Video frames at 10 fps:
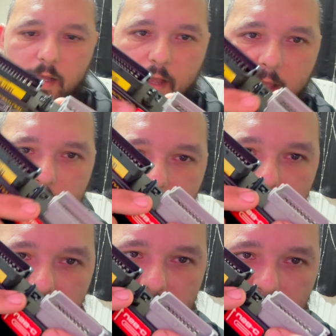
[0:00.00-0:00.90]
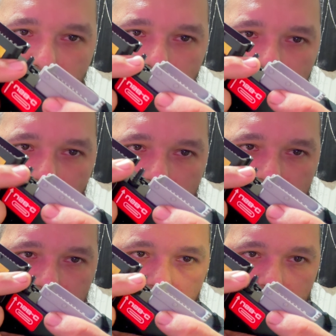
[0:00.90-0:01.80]
and you just hook it up
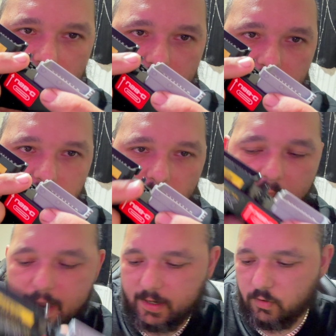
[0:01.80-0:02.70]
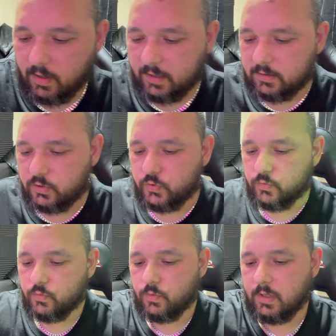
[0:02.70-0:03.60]
here and connect
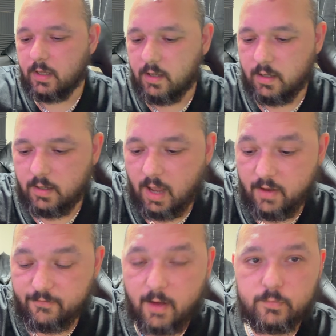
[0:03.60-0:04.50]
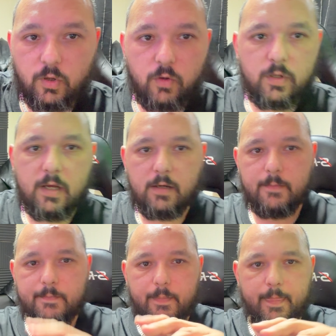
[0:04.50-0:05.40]
to, I found on
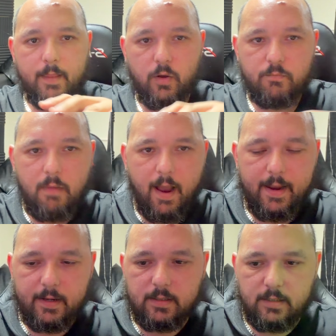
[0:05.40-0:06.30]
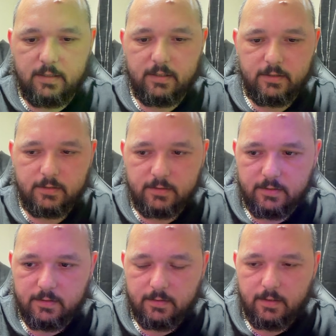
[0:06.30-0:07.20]
my
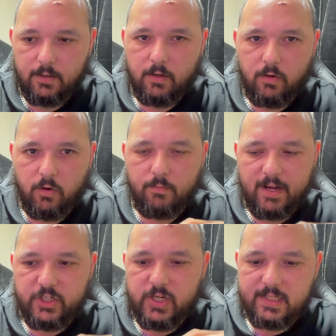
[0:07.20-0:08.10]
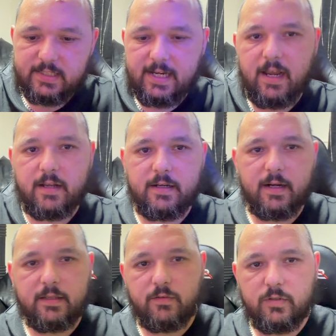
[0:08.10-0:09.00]

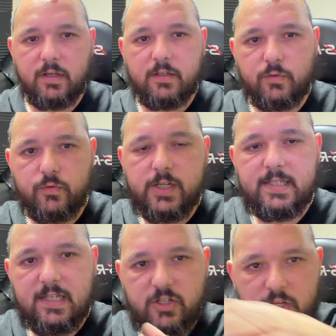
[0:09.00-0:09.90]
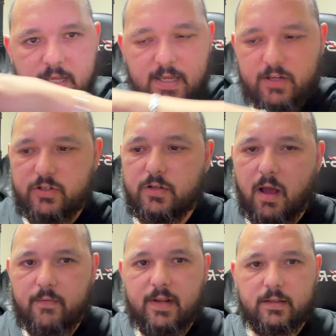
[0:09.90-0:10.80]
GS300 on the 2JZ engine, you have that